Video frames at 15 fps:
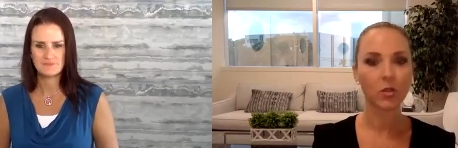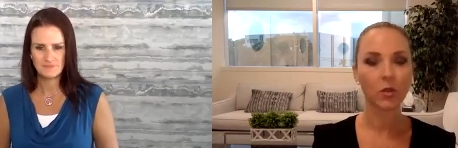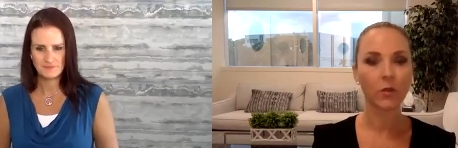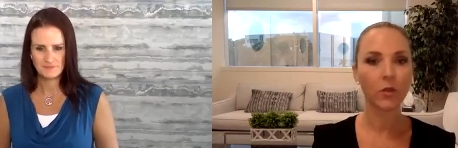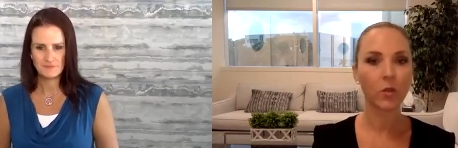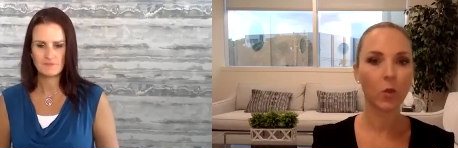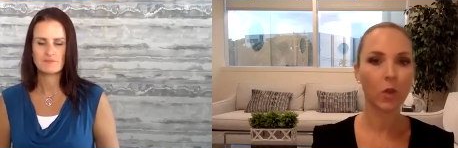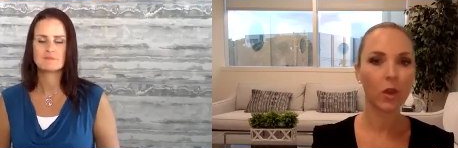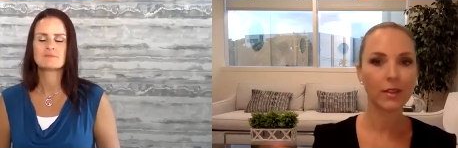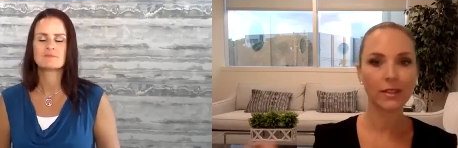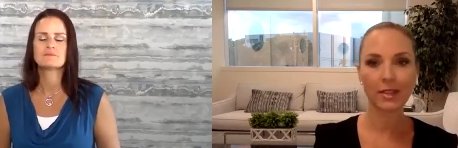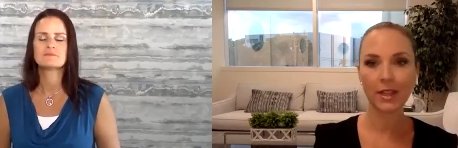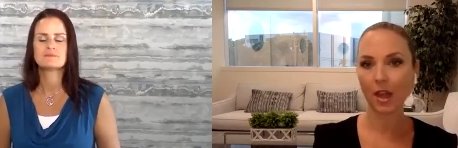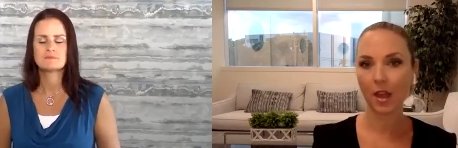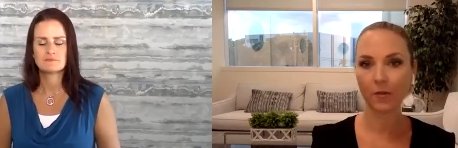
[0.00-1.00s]
Speaker 1: So if you want
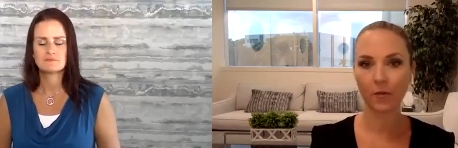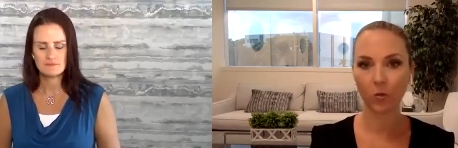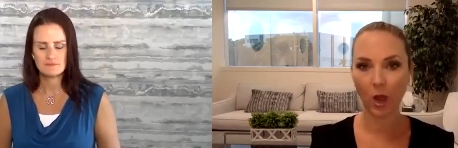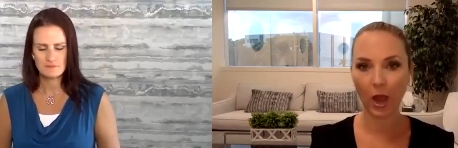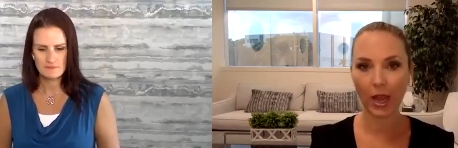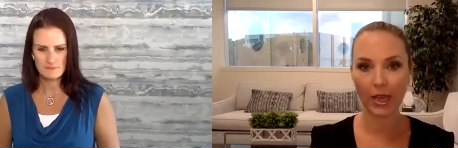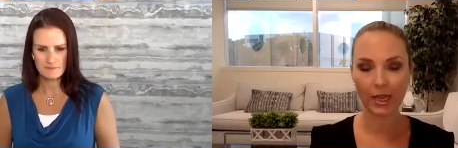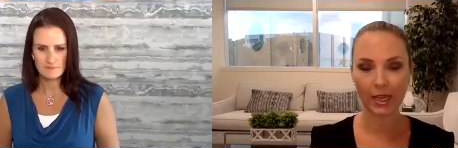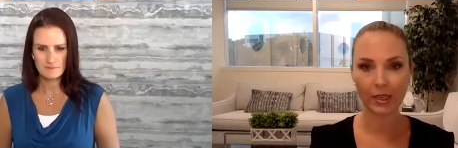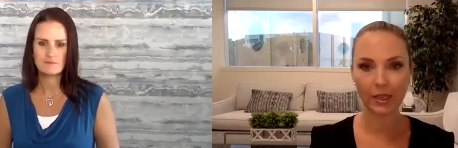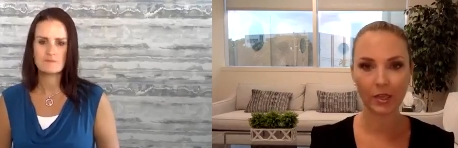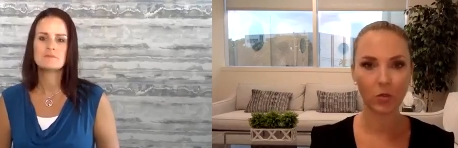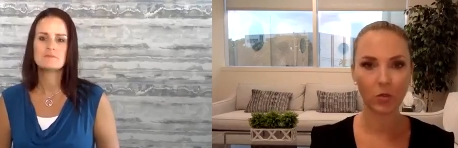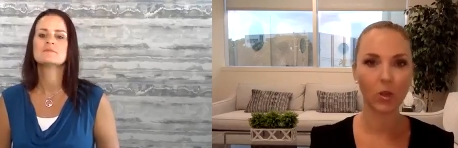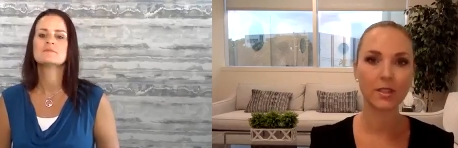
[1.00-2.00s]
to DIY
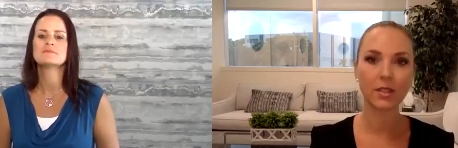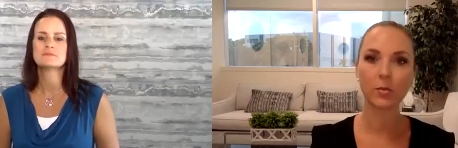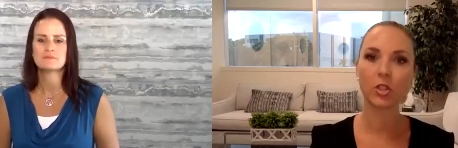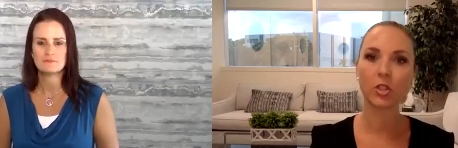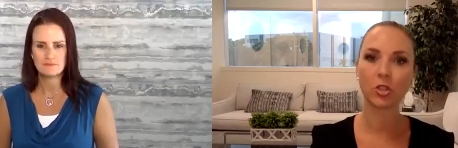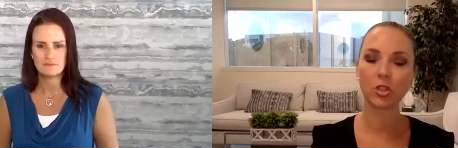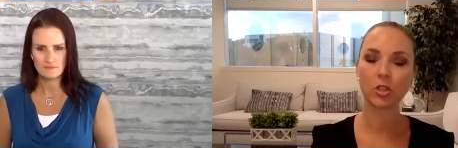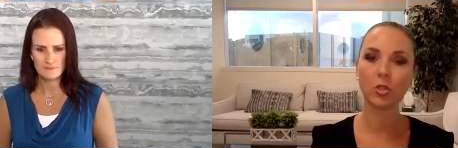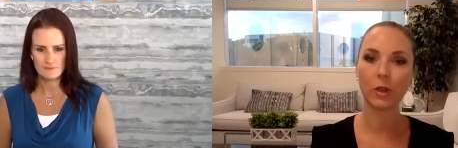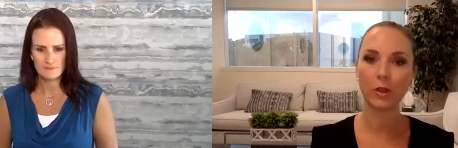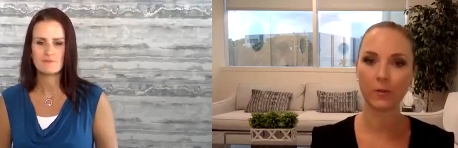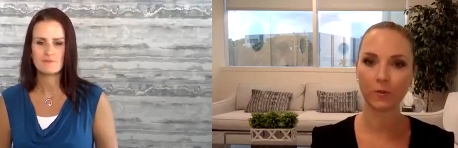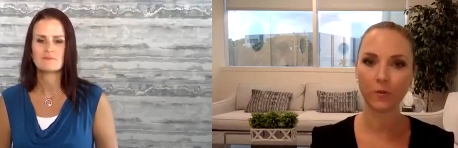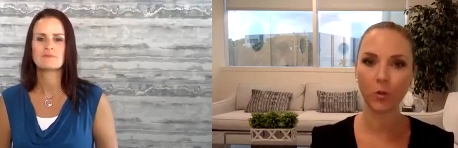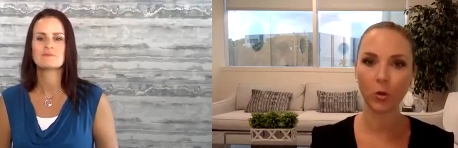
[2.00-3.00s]
it and you want someone to do
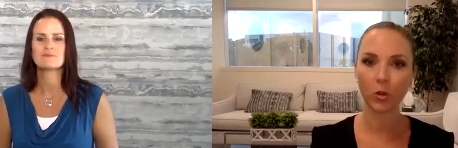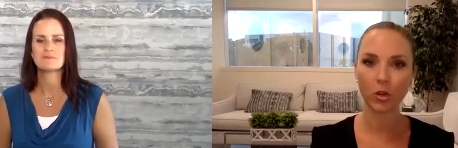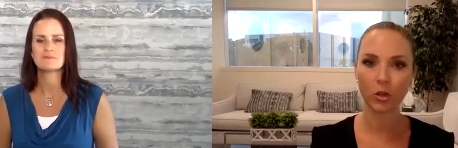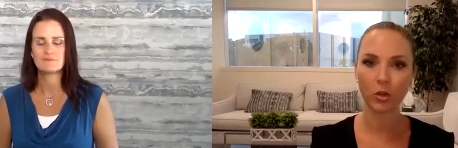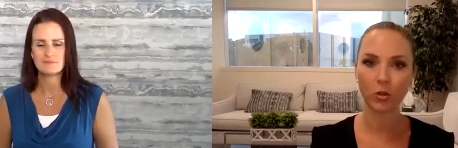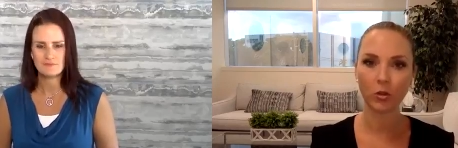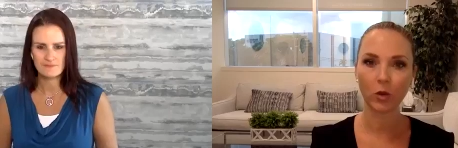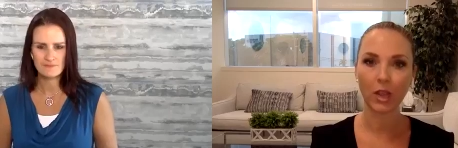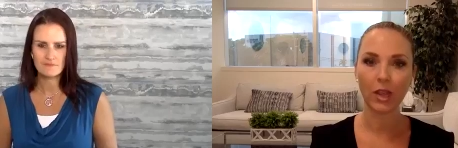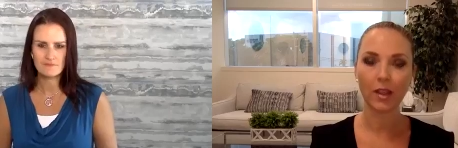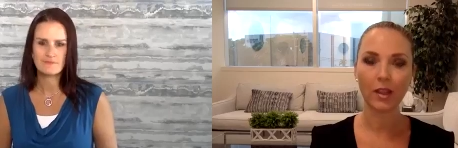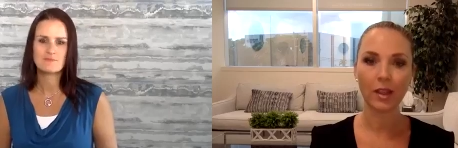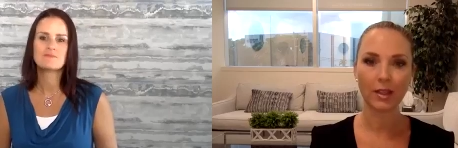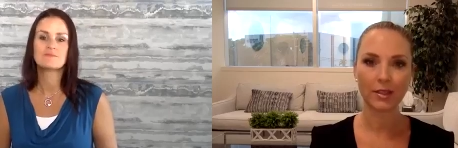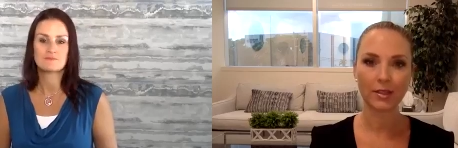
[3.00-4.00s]
it for you,
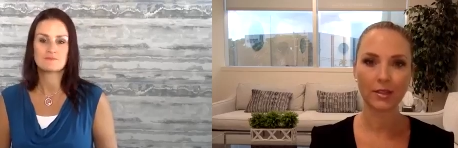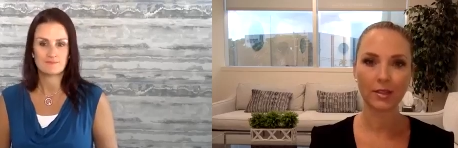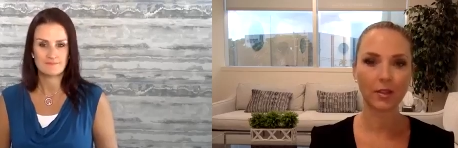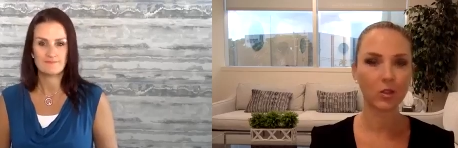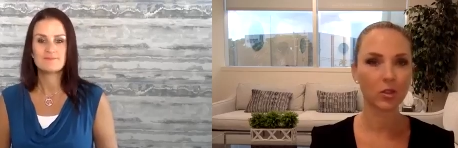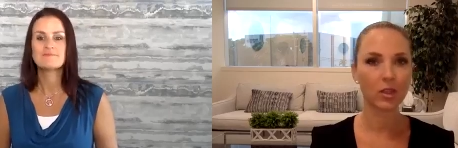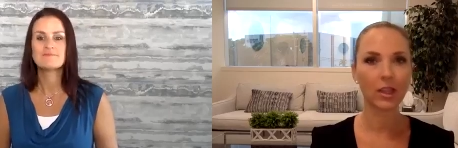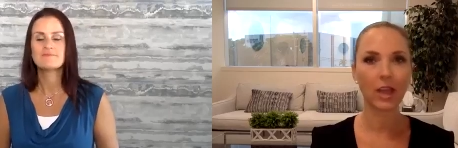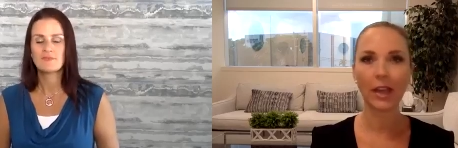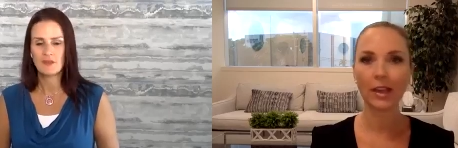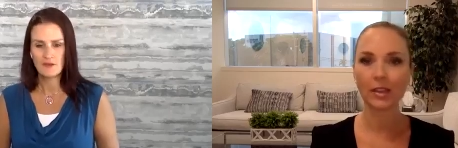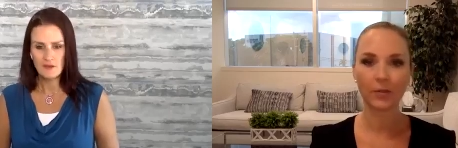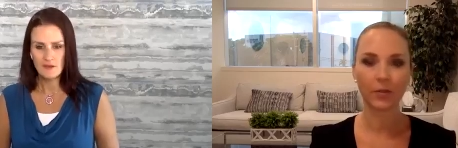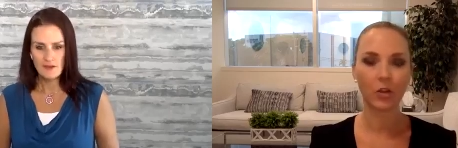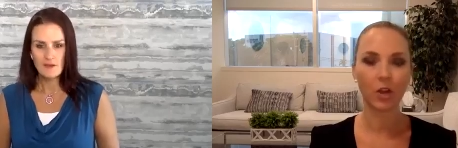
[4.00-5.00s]
it's there's a
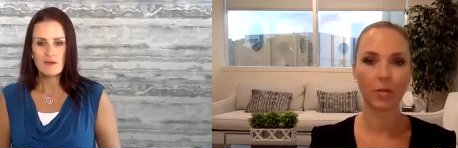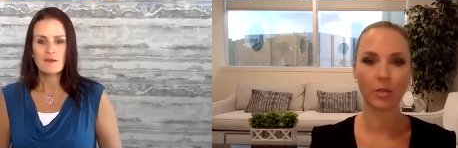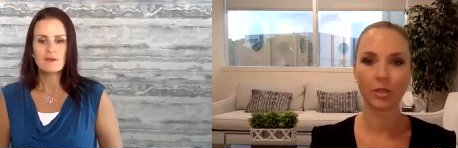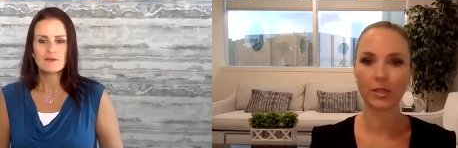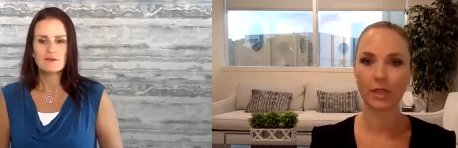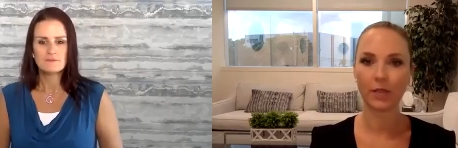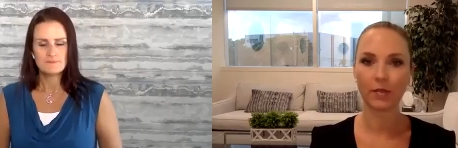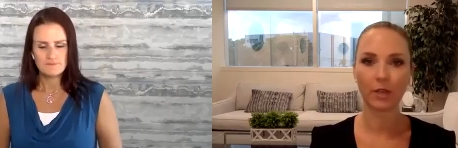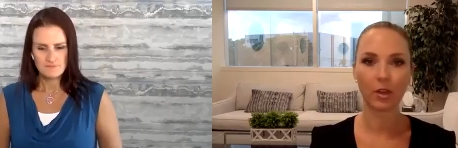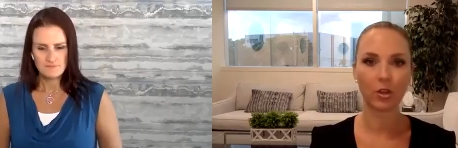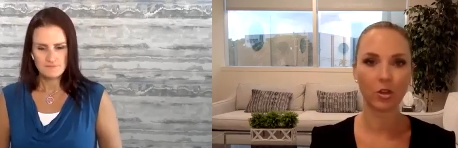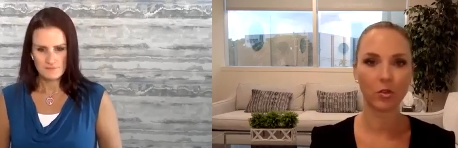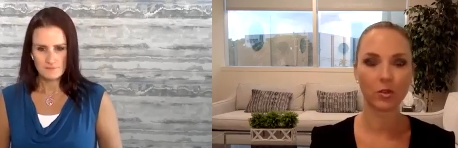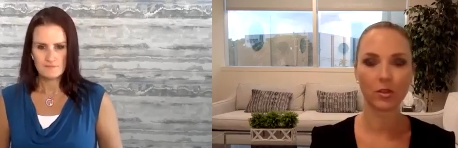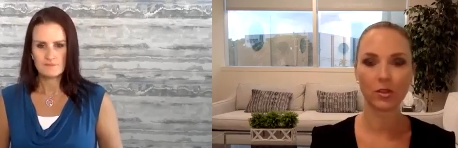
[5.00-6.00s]
lot of different options out
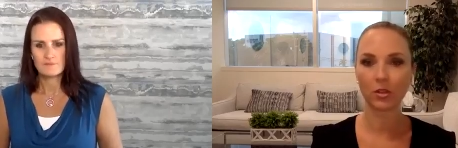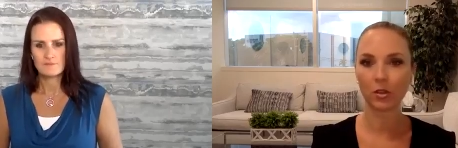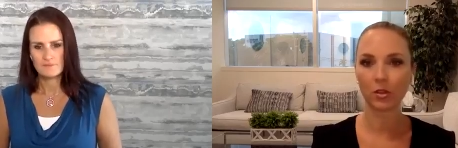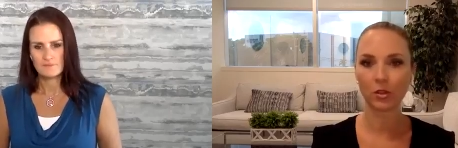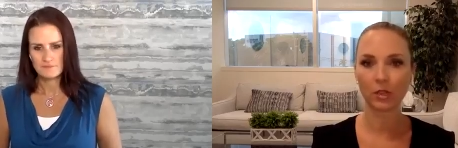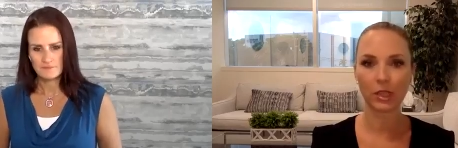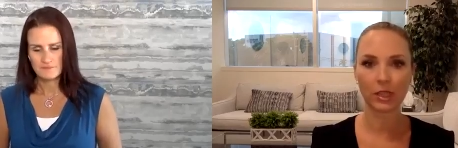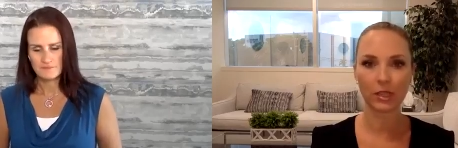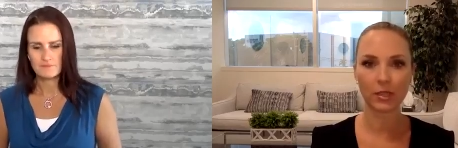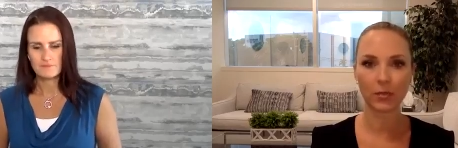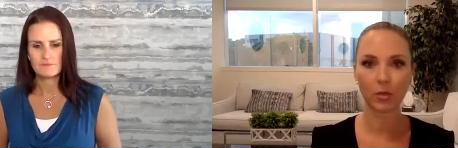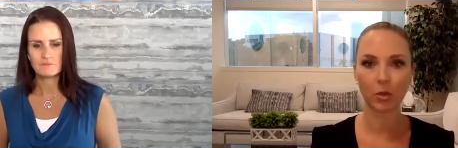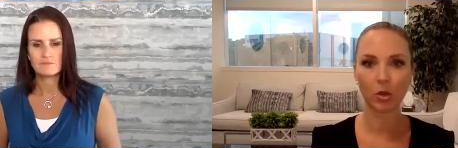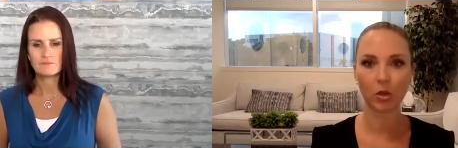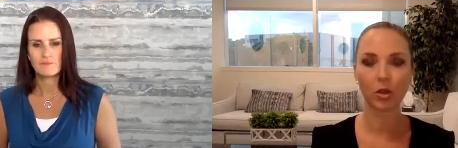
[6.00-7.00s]
there. You can certainly
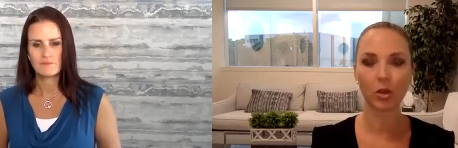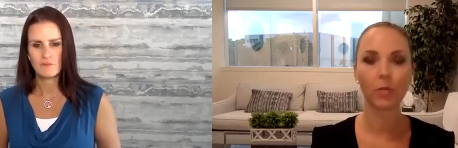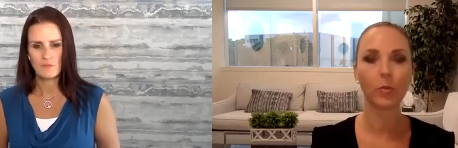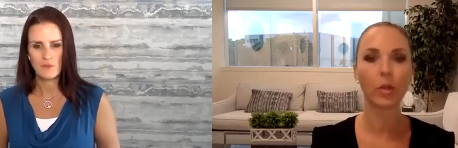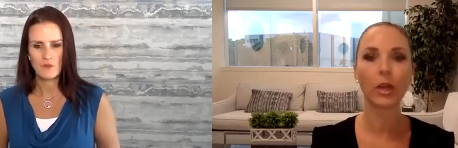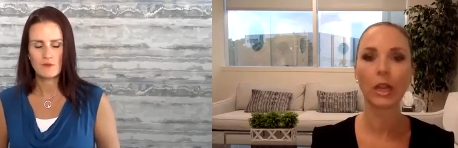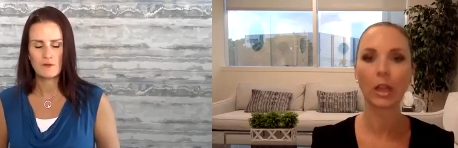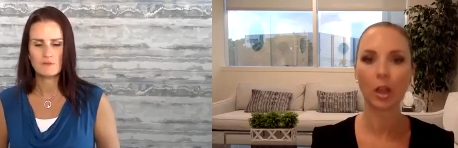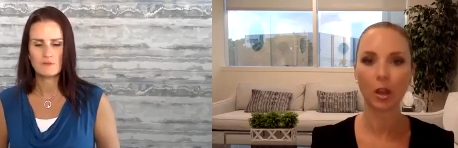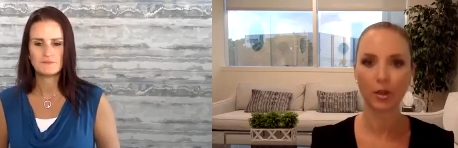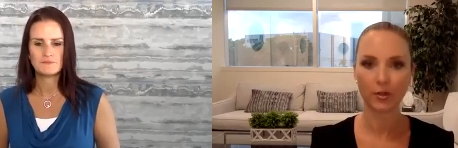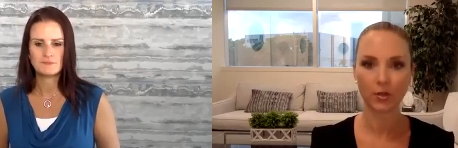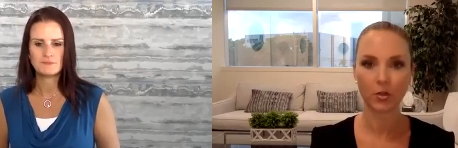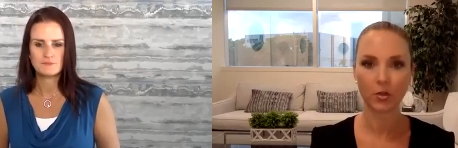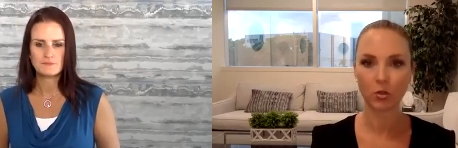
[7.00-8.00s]
explore bringing
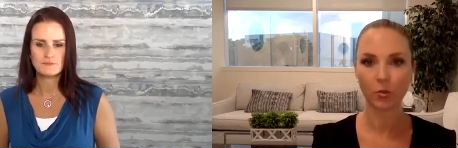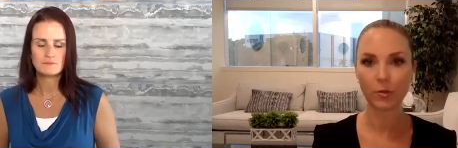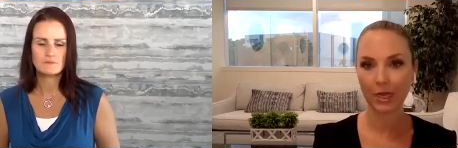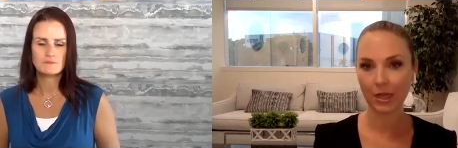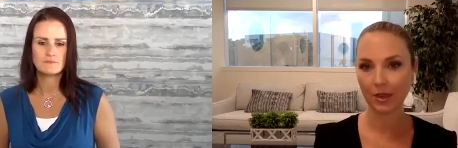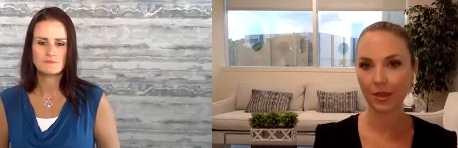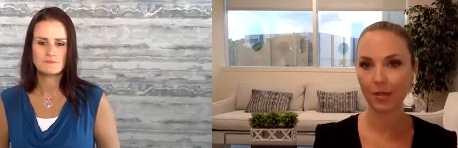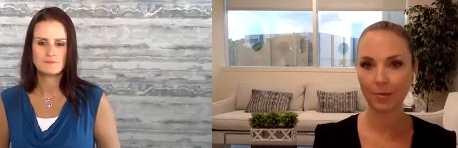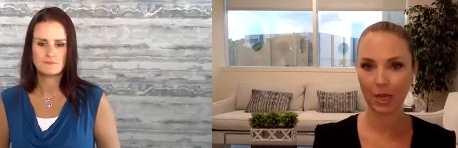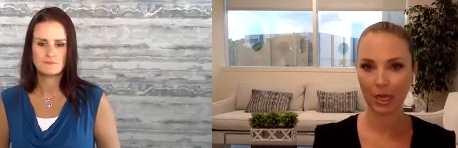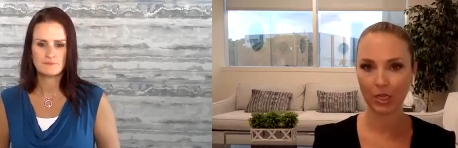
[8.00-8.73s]
on a social media